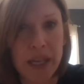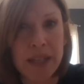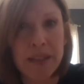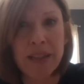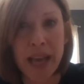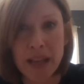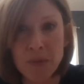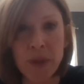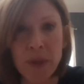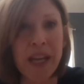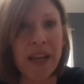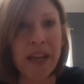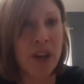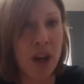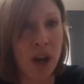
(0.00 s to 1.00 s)
then we
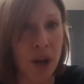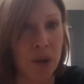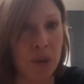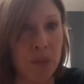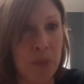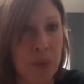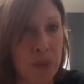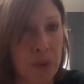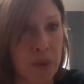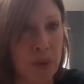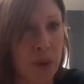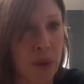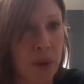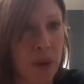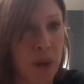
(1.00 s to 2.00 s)
have a hope,
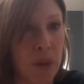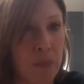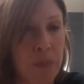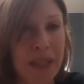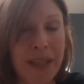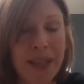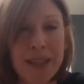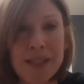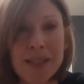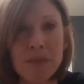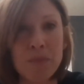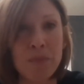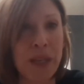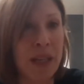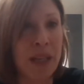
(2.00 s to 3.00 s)
because
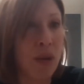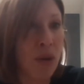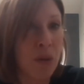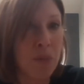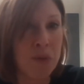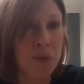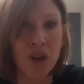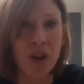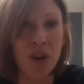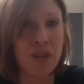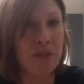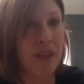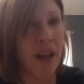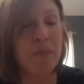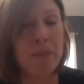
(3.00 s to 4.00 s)
B Corps
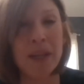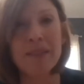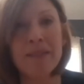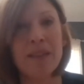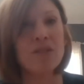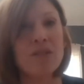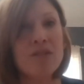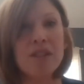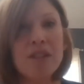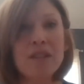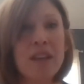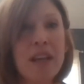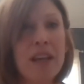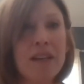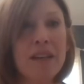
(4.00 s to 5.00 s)
are,
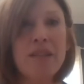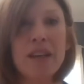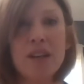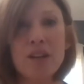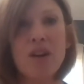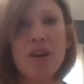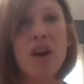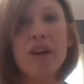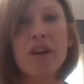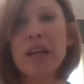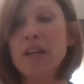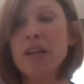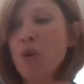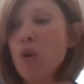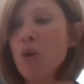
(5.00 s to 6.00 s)
they are
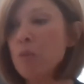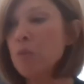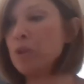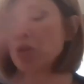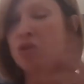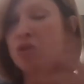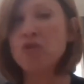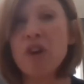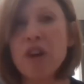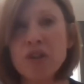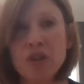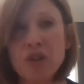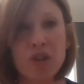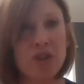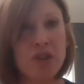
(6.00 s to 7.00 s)
a corporate
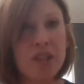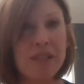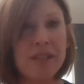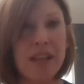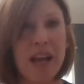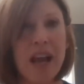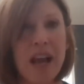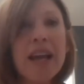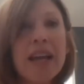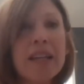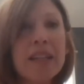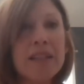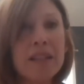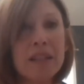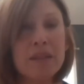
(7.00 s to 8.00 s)
structure
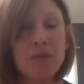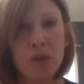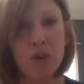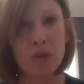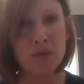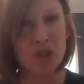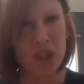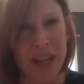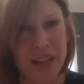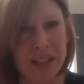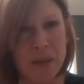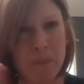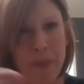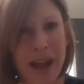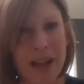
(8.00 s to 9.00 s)
designed for checks
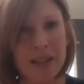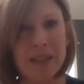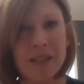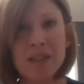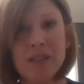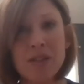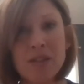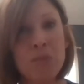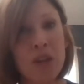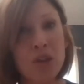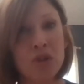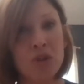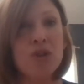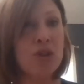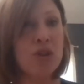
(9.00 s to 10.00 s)
and balances to make
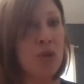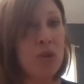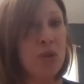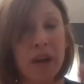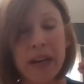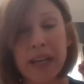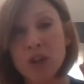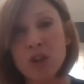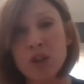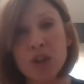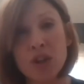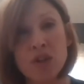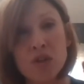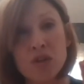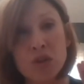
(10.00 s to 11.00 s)
sure you are a
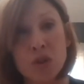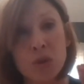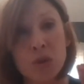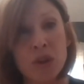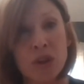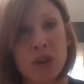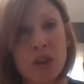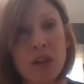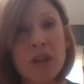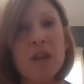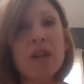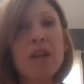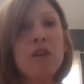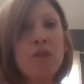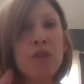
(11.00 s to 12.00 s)
good steward
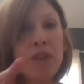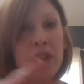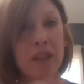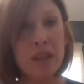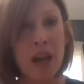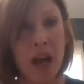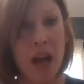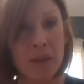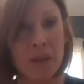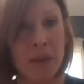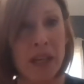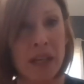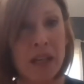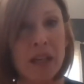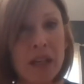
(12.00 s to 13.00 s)
for the
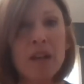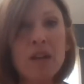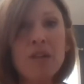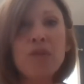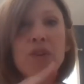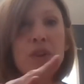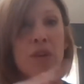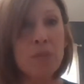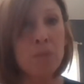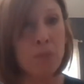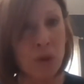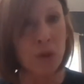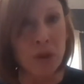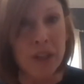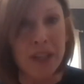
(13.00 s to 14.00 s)
economy, for your
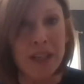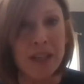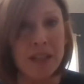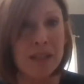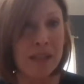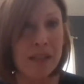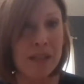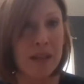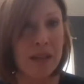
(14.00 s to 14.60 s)
employees.